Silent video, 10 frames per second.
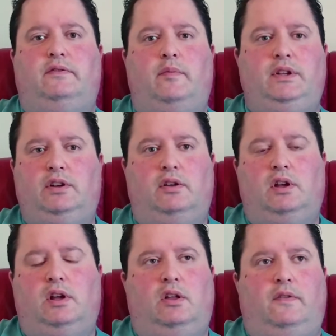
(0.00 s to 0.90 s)
I mean,
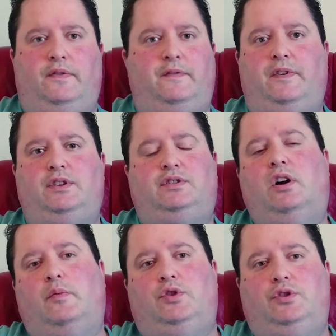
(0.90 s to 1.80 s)
the first
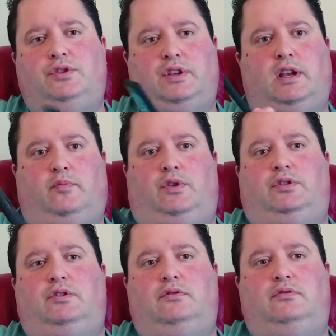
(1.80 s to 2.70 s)
time you use the camera,
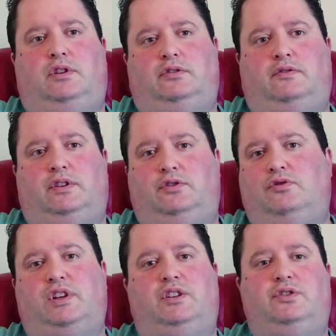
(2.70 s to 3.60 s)
you think you've
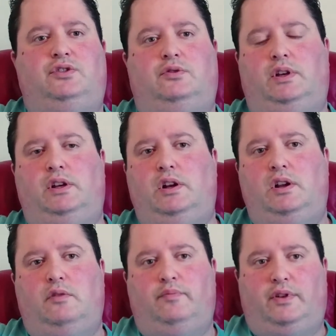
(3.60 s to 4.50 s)
got to get used to it,
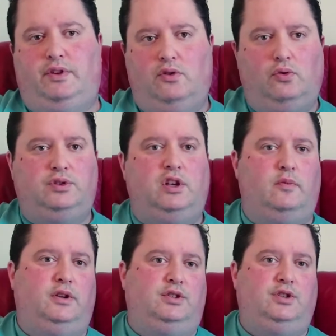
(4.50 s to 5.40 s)
but the auto
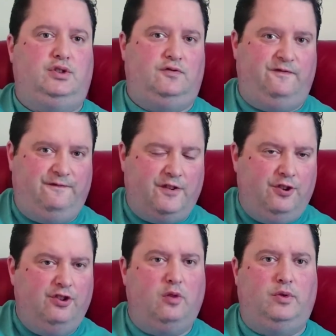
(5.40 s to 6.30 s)
mode is just
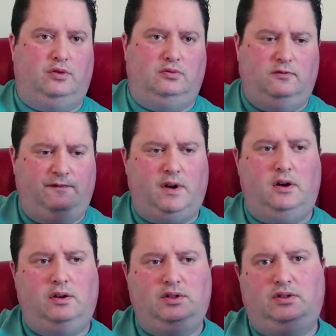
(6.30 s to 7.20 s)
phenomenal,
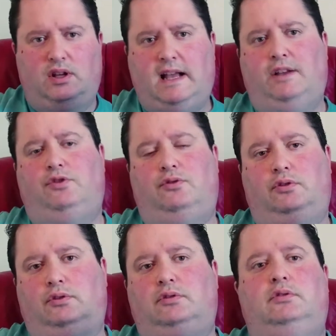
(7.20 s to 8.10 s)
fast,
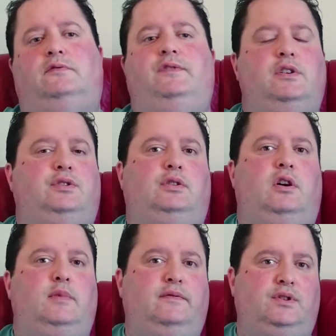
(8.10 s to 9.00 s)
accurate, first
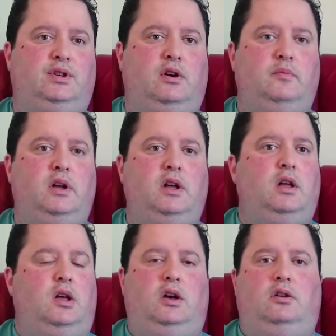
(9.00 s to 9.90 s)
time, every time.
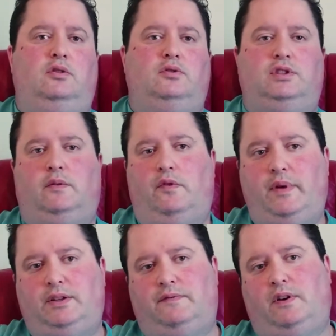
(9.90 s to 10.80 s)
And I got some of the
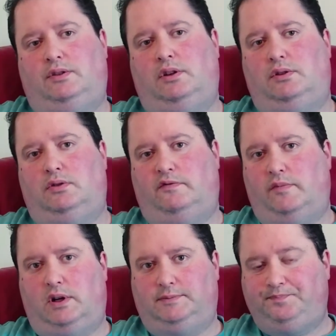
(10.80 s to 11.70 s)
best photos of
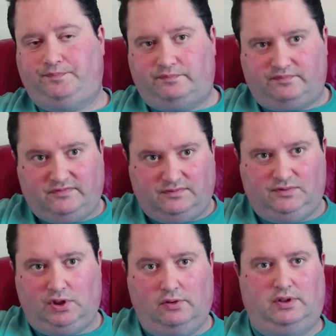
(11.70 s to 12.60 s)
my
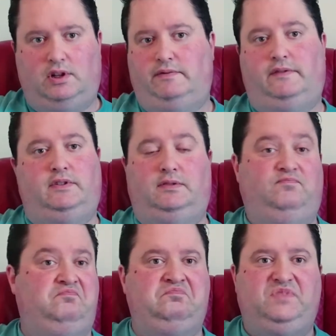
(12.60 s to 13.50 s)
dogs I've ever
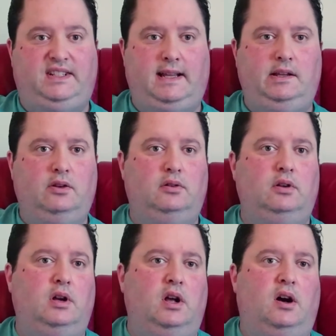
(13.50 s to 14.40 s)
taken,
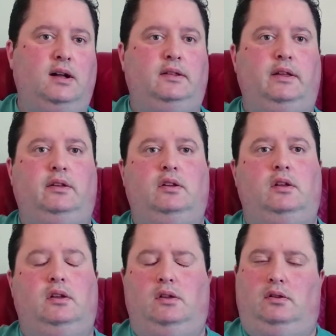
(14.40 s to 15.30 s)
I think.
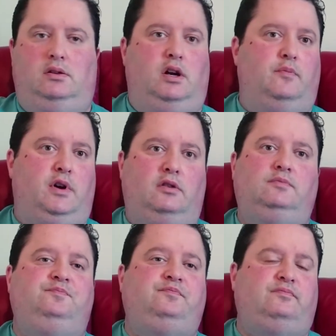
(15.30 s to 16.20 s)

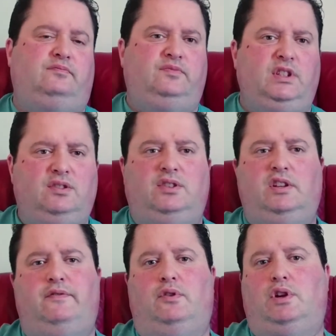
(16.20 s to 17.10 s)
I'll just
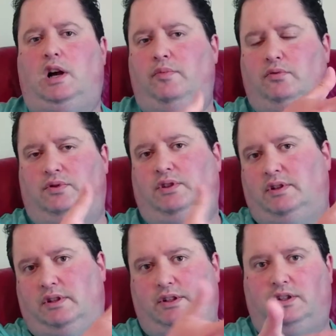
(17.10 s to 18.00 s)
give you a couple
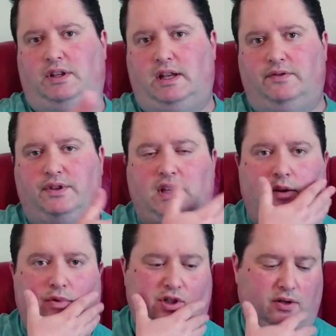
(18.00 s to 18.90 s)
as again this
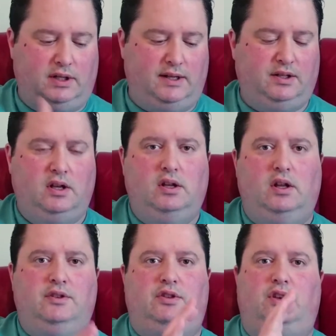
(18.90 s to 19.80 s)
camera showcase.
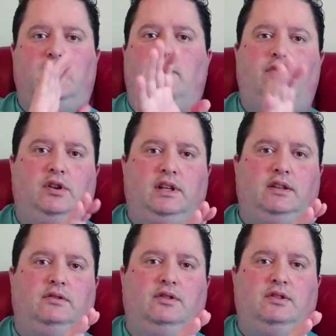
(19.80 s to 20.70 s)
So the camera,
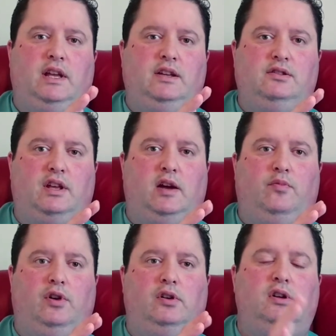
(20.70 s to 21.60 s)
taking the
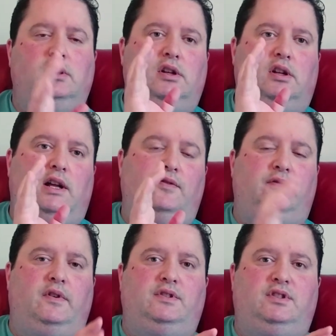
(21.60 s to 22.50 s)
camera and the
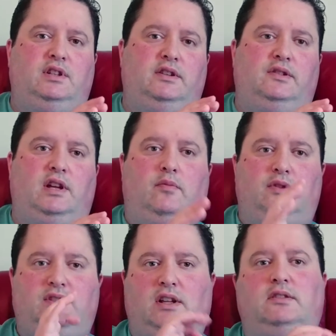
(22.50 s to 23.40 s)
versatility of the camera
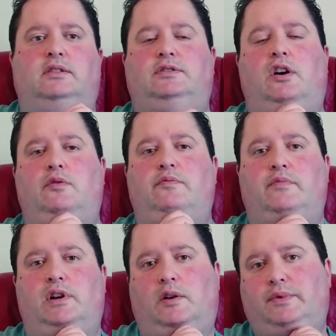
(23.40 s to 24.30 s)
suddenly opened
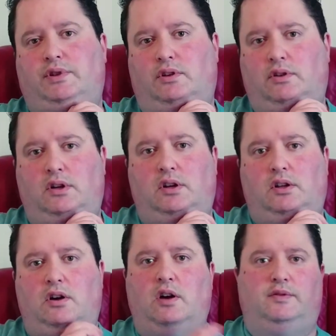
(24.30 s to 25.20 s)
me up to,
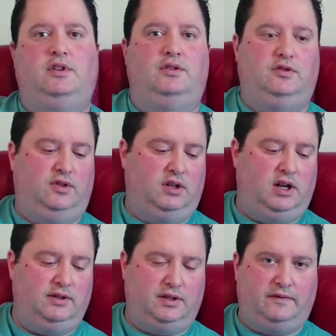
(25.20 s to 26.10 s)
I'm starting to really
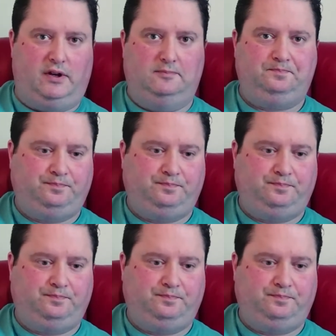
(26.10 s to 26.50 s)
like this phone.